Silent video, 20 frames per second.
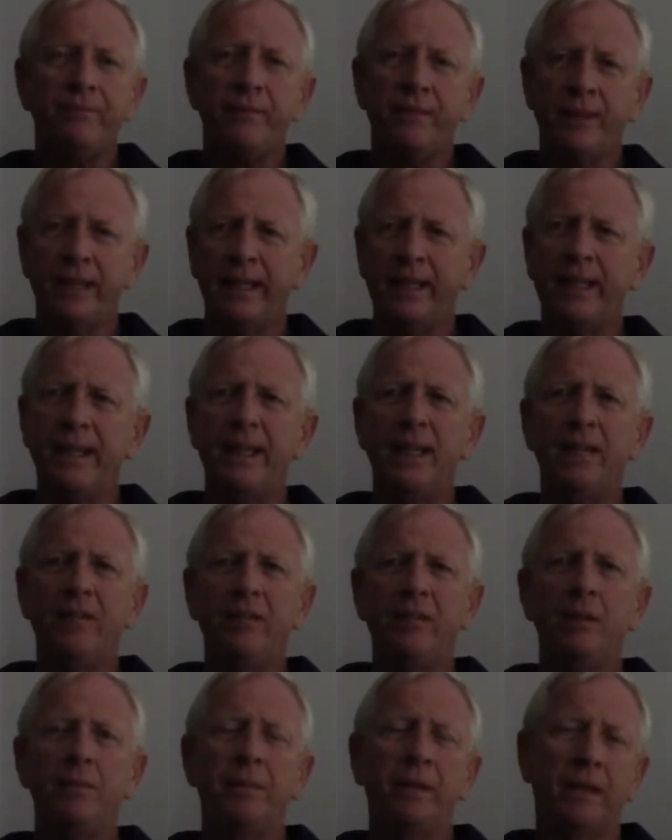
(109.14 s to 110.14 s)
that can
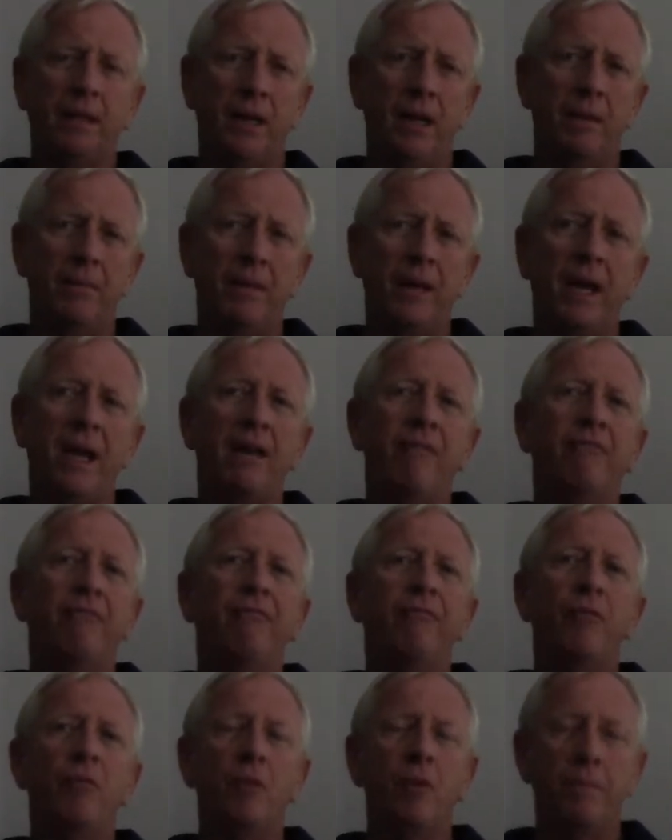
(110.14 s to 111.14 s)
easily become a
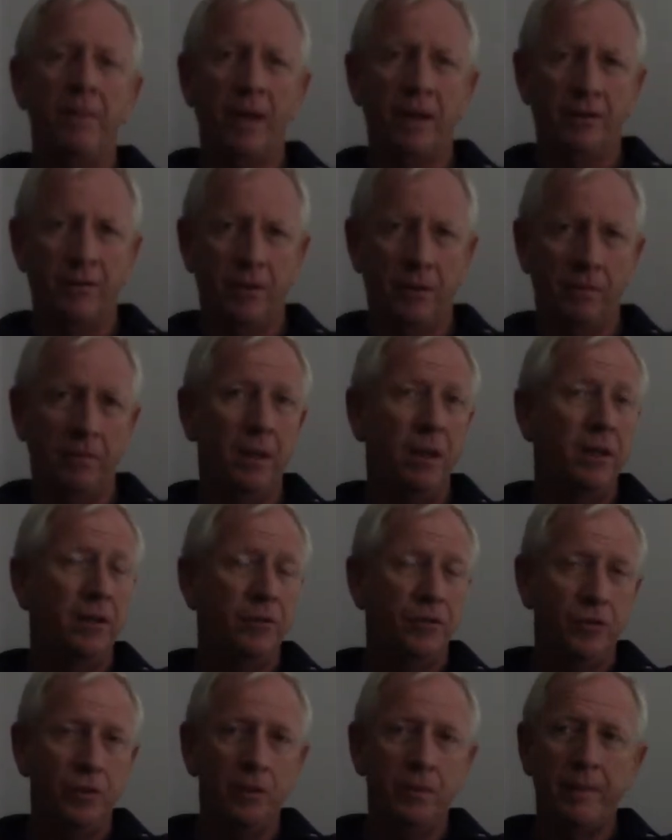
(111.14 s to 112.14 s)
four-bedroom,
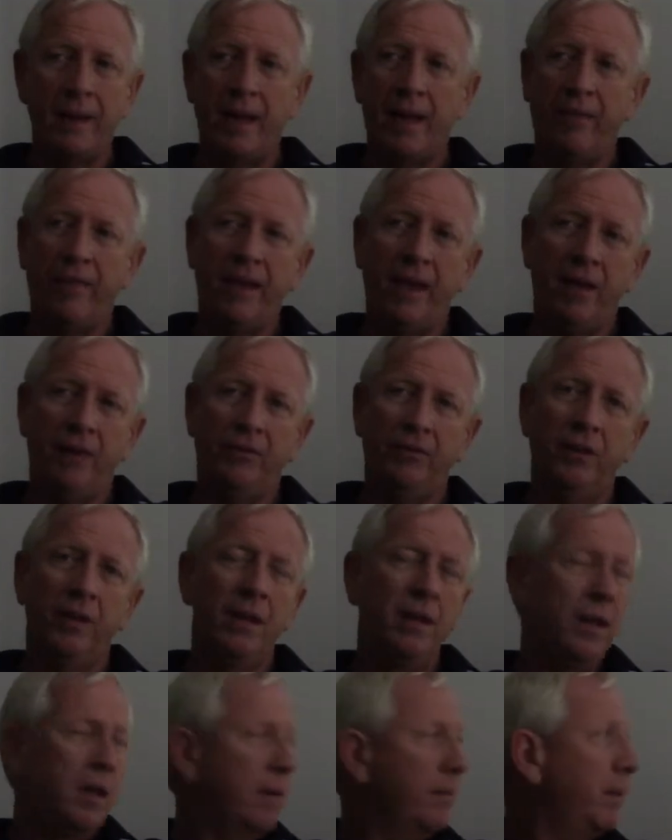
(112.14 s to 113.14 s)
two-bath house
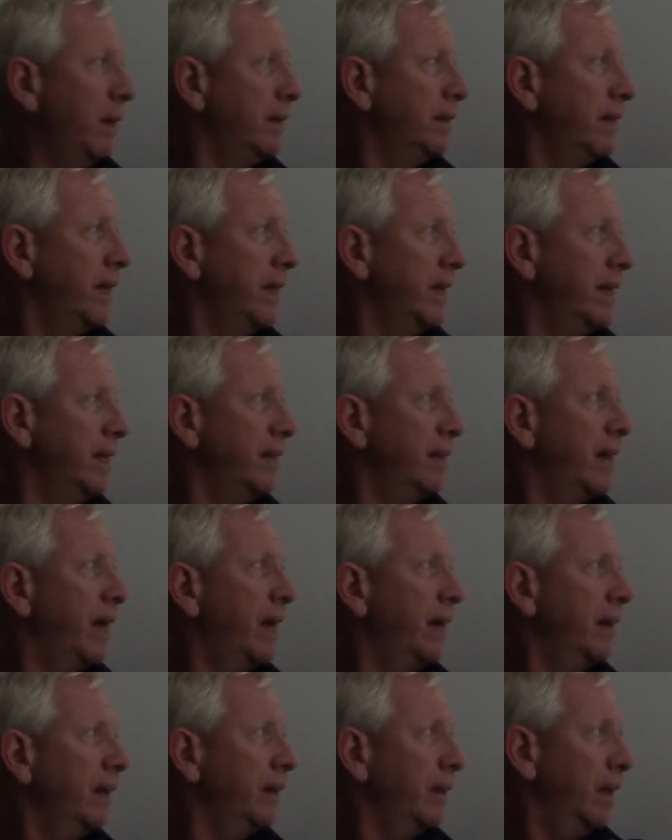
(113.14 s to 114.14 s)
by taking
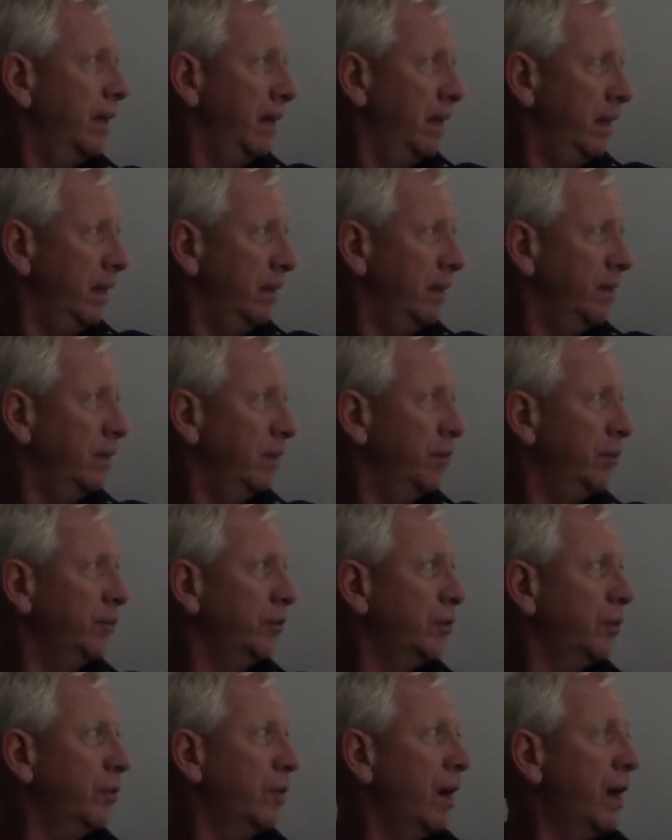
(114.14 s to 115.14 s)
that
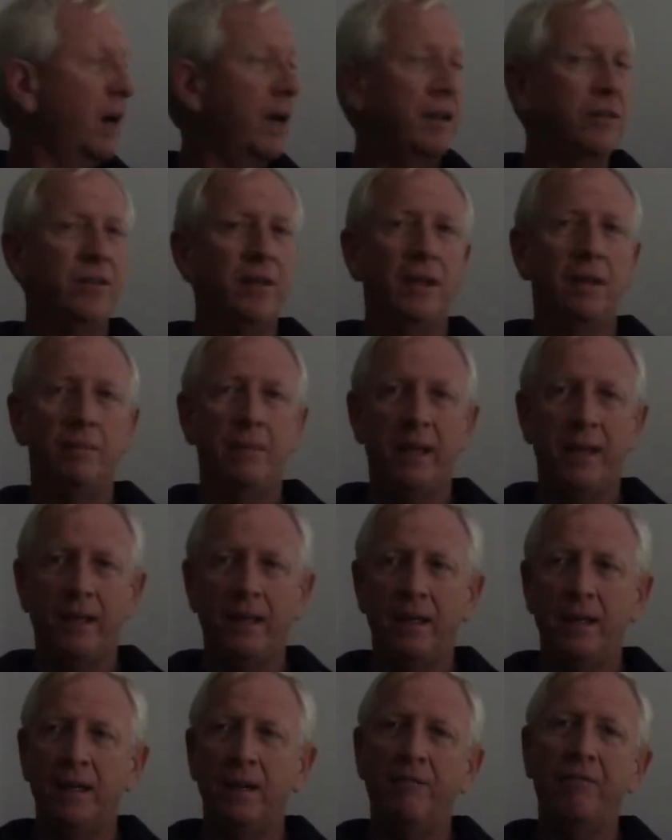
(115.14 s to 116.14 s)
enclosed garage and
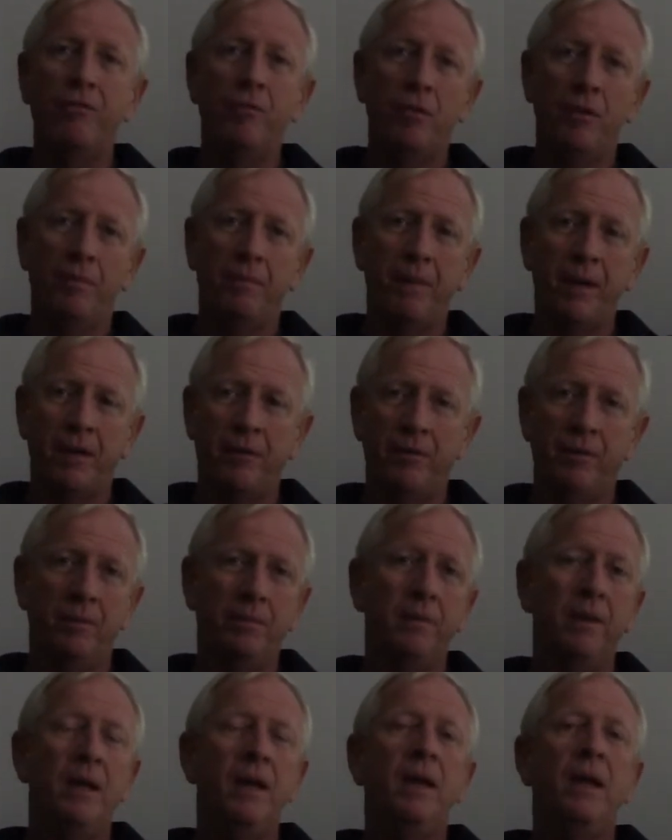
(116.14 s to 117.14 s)
making it a fourth
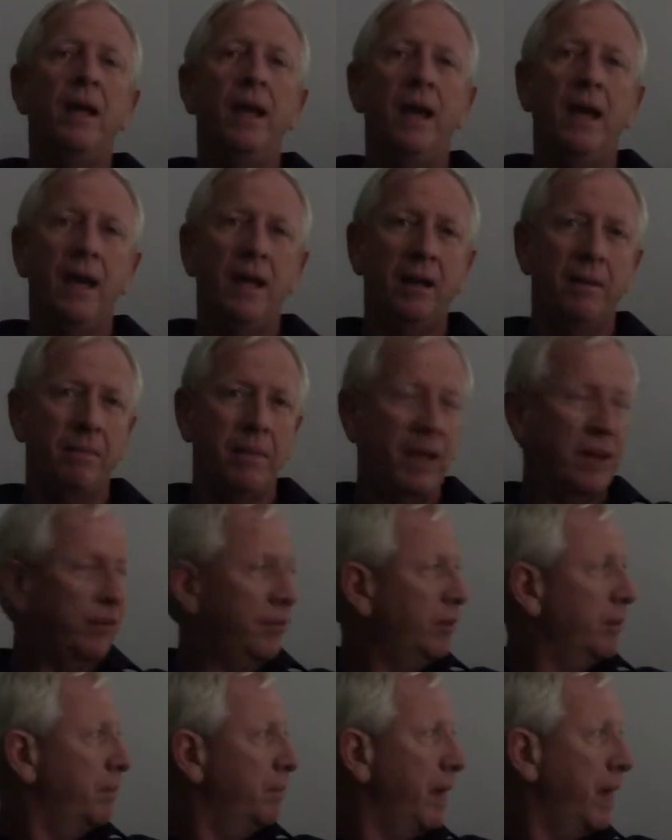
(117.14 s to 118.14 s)
bedroom and a
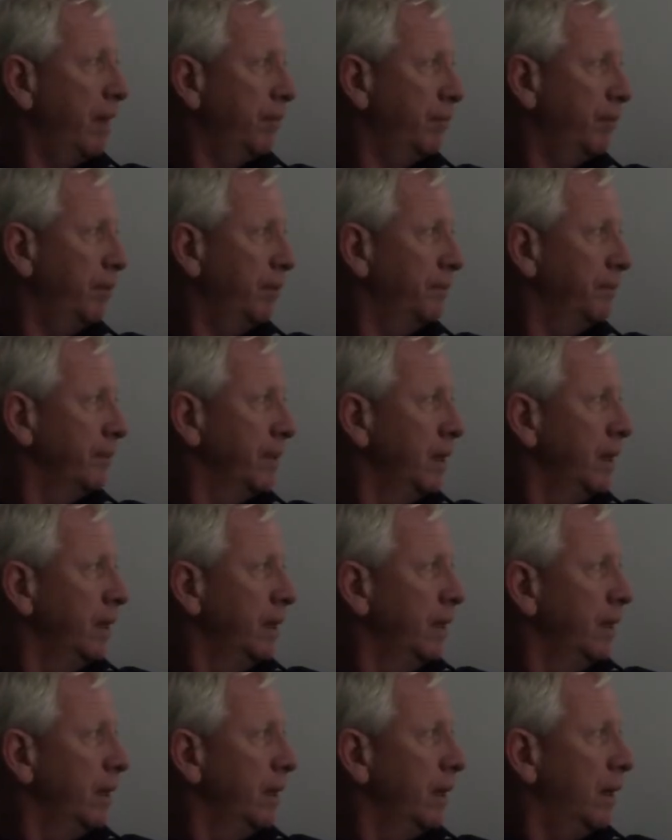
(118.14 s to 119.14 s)
master bathroom.
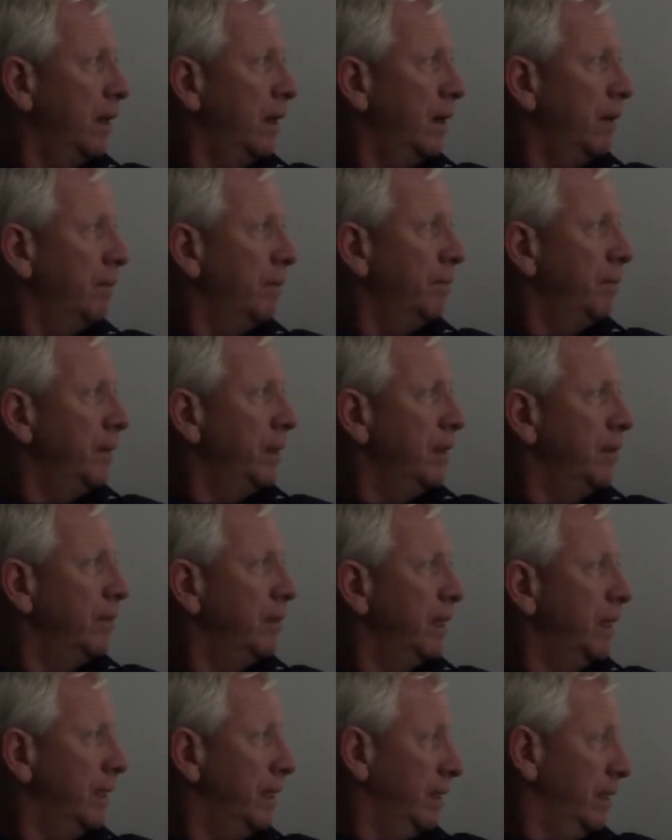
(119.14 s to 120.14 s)
Um,
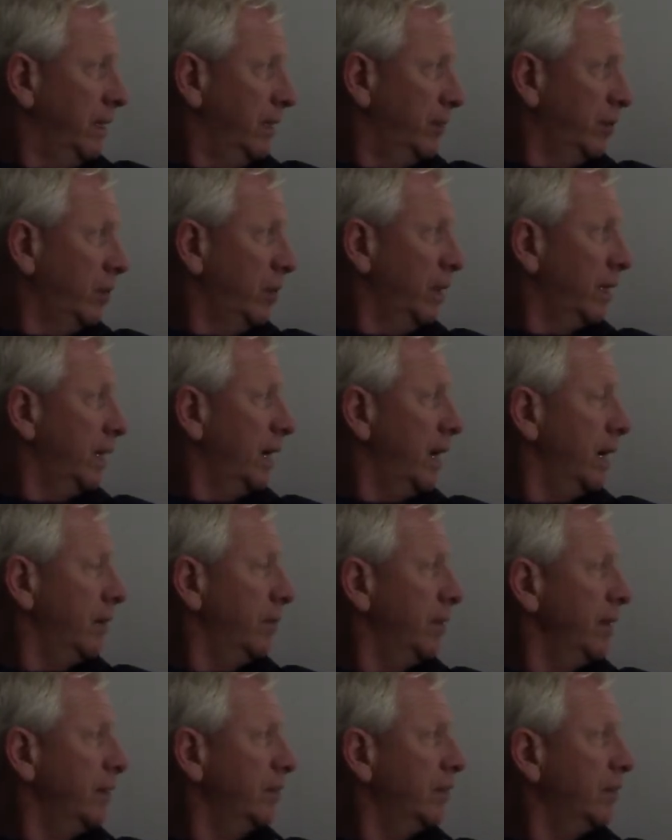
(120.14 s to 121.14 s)
the, it's on a
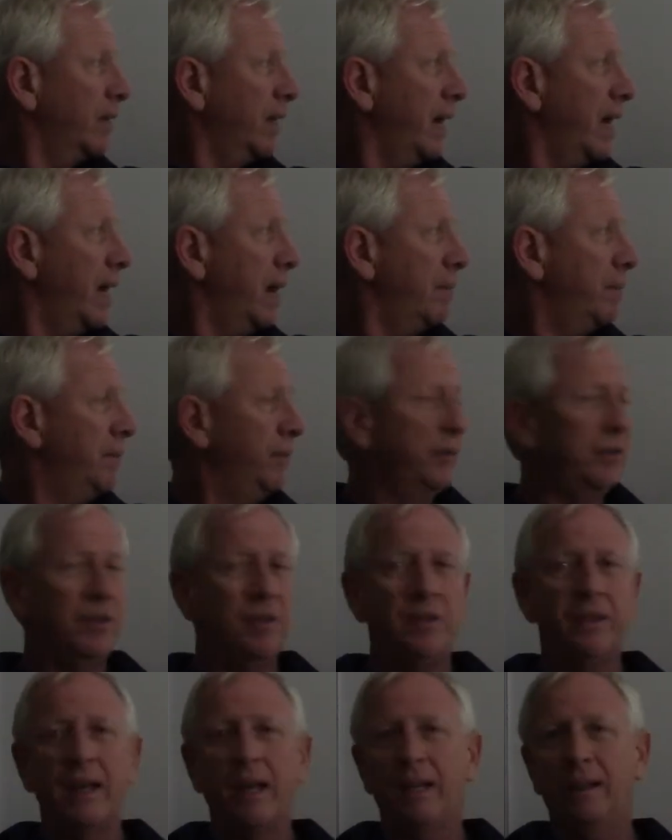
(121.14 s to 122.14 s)
concrete slab, so
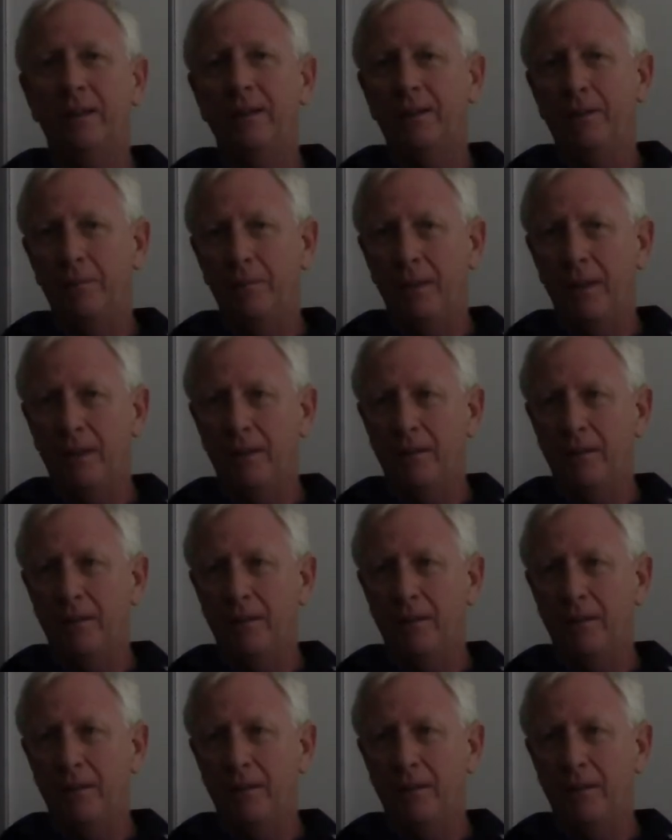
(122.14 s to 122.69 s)
you got a little bit